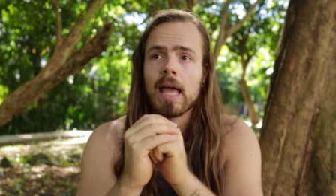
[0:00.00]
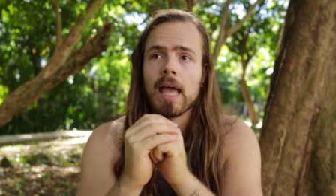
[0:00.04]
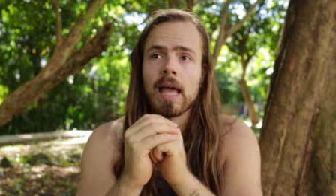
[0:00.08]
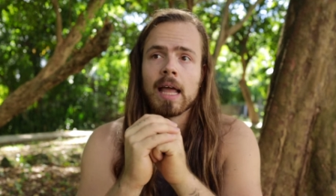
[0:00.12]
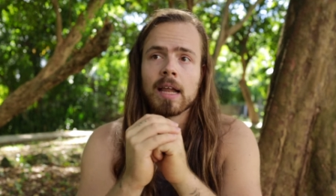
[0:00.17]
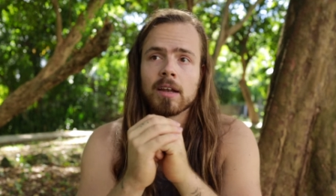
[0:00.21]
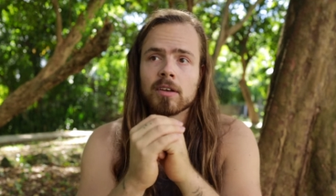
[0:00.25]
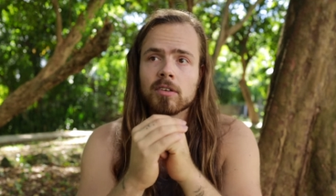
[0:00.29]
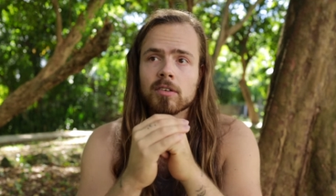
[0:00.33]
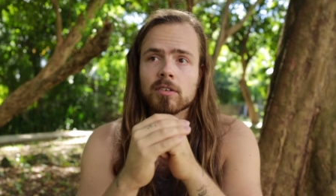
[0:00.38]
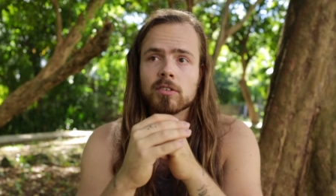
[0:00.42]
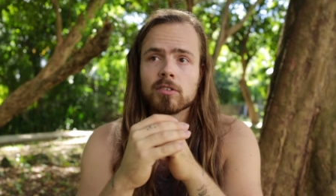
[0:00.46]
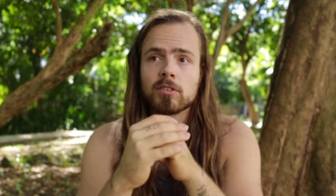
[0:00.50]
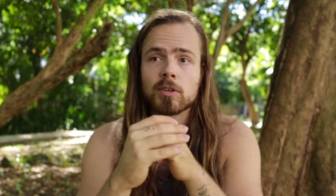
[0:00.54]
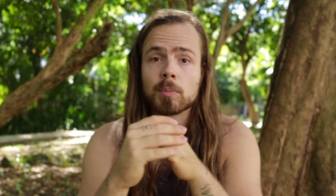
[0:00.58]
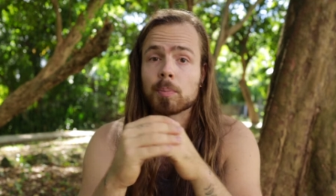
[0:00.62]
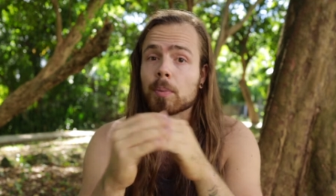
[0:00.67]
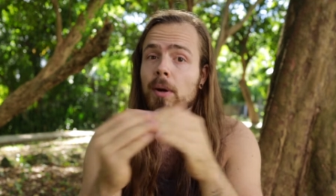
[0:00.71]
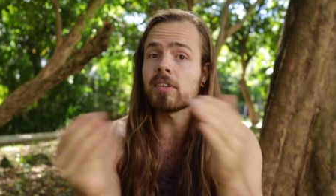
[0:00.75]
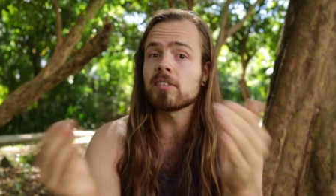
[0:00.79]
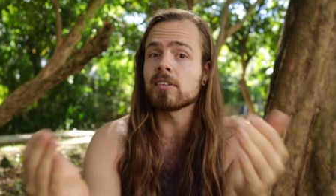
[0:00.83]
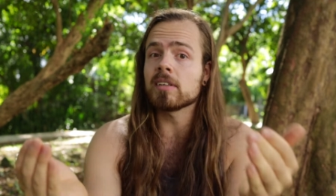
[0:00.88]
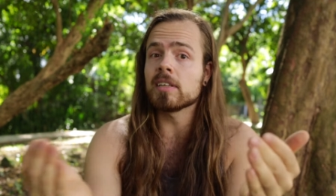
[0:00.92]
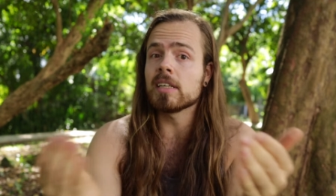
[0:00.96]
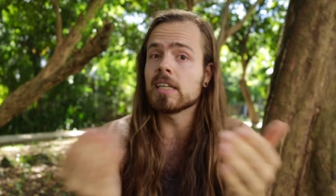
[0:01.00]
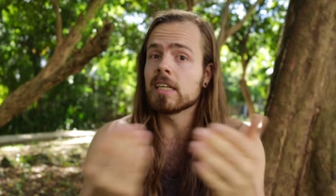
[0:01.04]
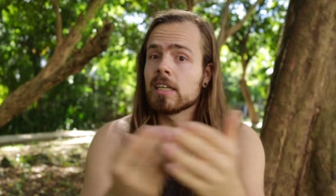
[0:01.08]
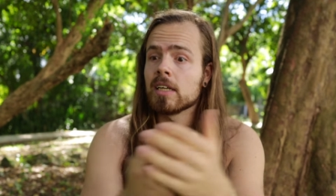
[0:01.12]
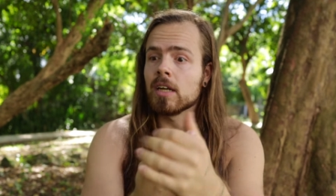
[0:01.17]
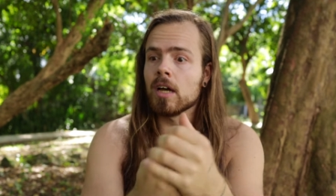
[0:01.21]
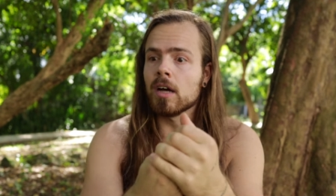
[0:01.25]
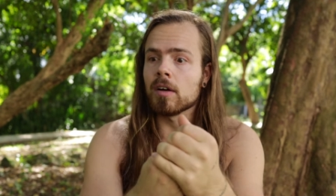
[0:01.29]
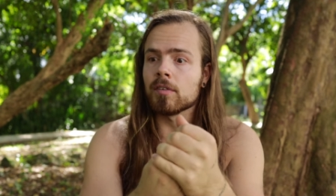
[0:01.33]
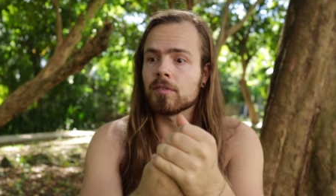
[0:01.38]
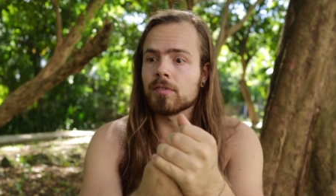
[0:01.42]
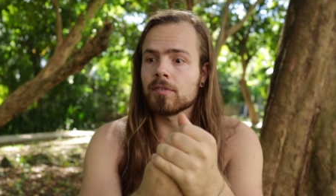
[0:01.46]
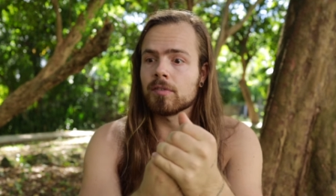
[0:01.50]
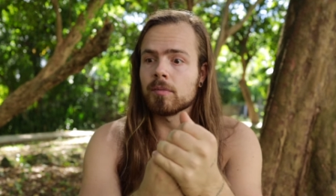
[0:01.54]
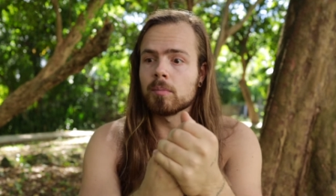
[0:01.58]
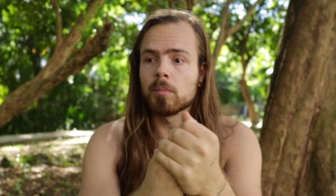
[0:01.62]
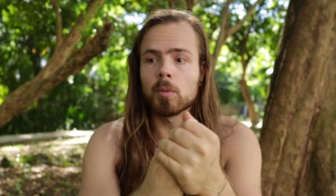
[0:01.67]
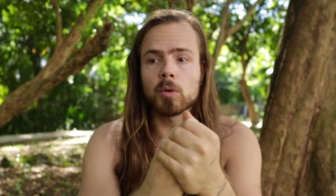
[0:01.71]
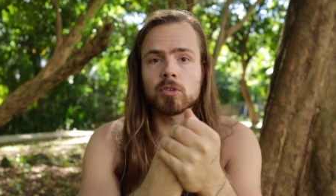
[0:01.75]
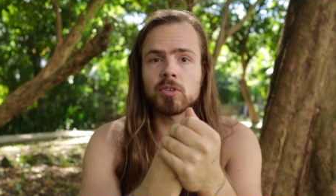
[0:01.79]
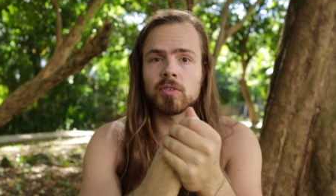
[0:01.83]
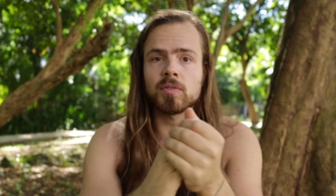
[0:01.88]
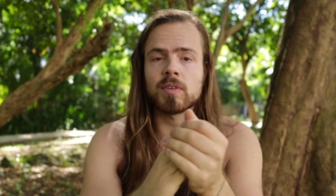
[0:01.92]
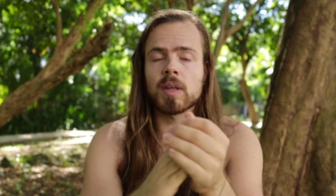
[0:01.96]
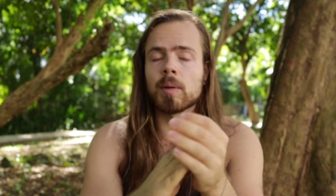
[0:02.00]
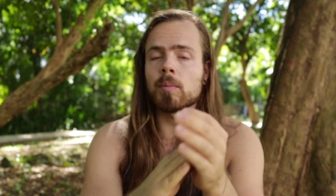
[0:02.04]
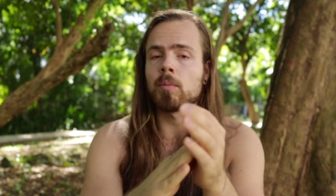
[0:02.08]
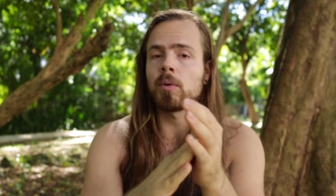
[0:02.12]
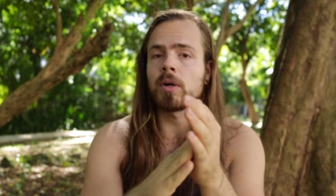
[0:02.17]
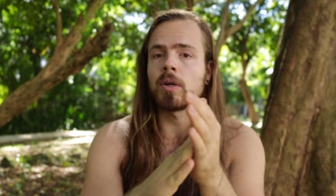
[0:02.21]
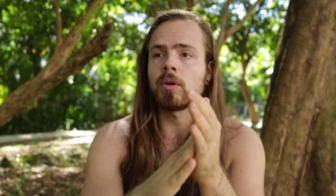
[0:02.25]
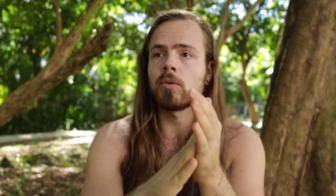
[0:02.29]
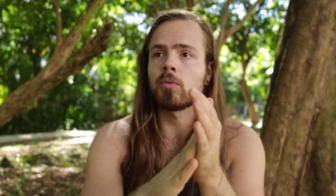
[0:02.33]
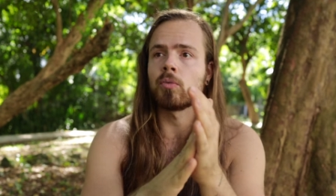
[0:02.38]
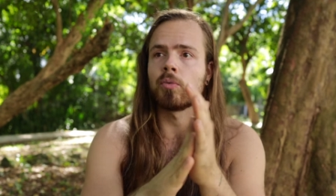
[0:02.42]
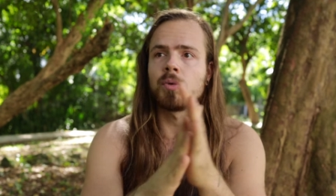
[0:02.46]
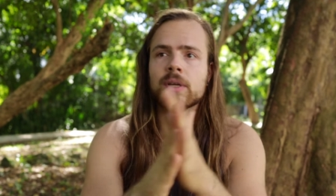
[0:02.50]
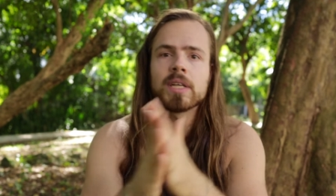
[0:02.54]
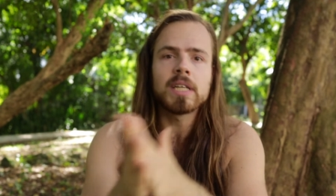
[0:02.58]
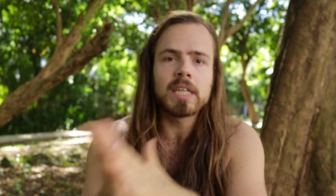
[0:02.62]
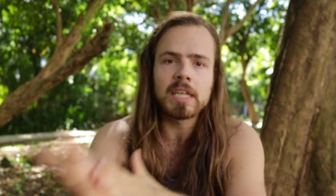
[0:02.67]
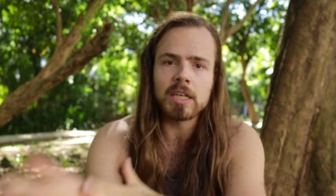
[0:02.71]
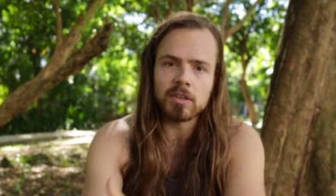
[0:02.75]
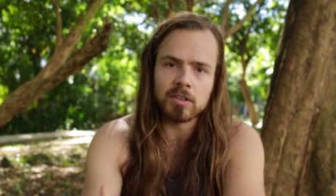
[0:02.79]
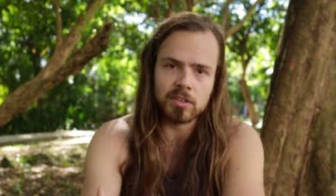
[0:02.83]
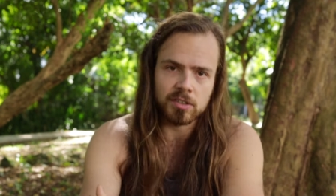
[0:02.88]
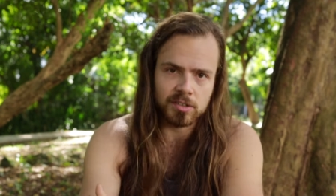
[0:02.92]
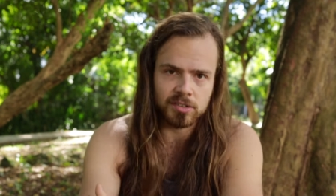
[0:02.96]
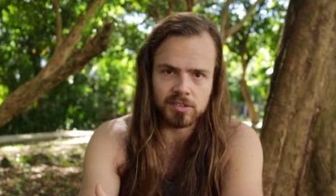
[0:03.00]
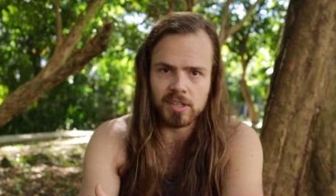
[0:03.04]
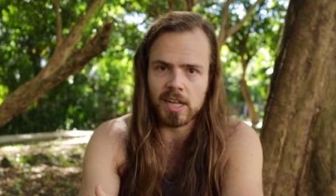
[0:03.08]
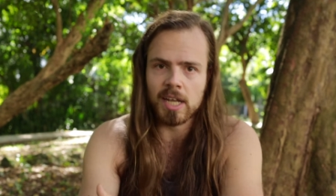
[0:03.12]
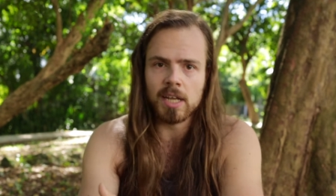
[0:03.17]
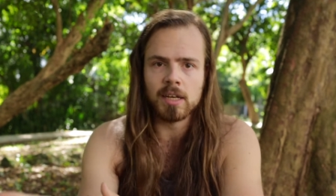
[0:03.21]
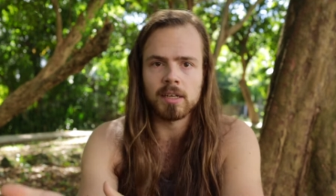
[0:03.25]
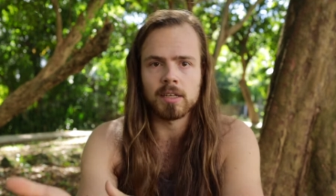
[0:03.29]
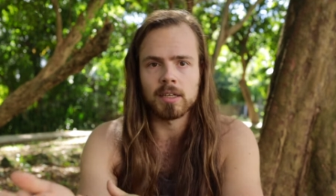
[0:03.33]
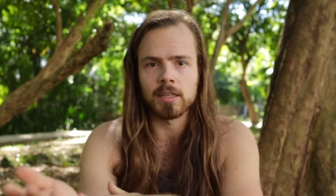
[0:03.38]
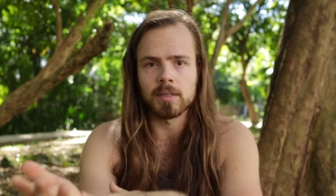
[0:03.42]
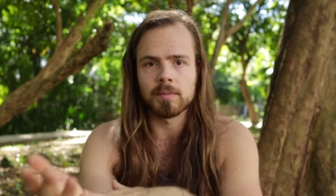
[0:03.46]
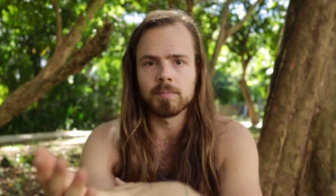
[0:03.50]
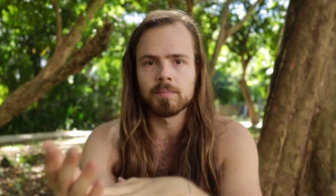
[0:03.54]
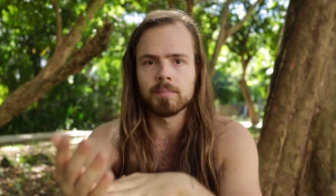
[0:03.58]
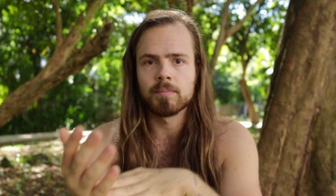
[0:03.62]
And surprisingly enough, most of them were really understanding.